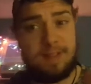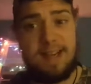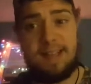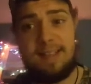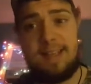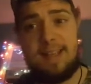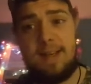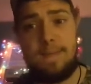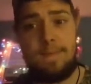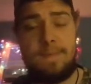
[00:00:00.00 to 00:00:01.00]
the
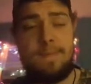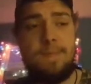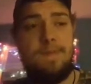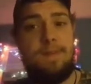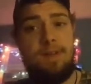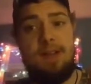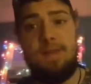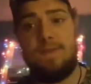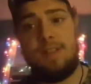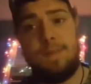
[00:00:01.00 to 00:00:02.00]
Tactacam, if you
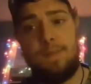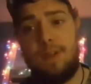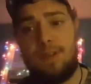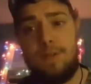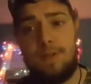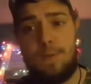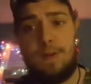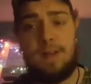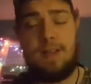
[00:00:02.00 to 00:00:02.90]
have similar issues or what,